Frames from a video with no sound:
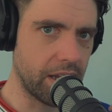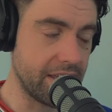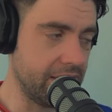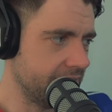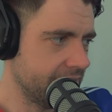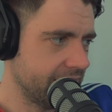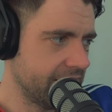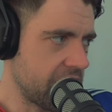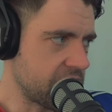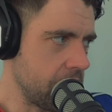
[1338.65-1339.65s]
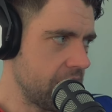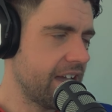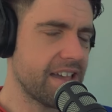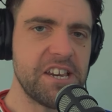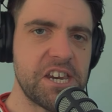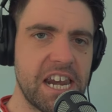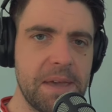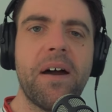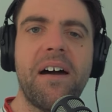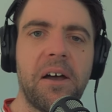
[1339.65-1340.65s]
Has he nearly
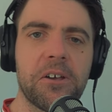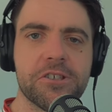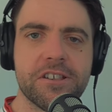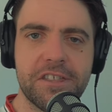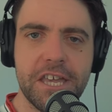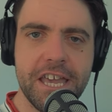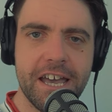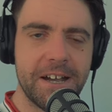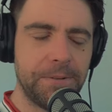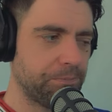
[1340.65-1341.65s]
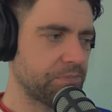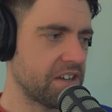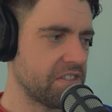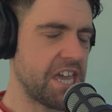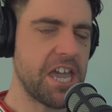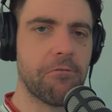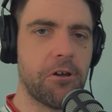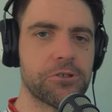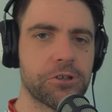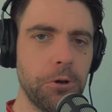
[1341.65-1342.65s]
passed the hero
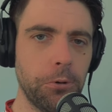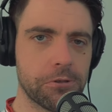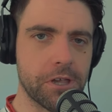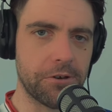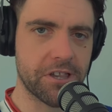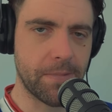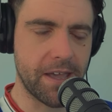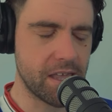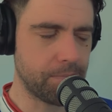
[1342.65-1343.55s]
school, so to speak?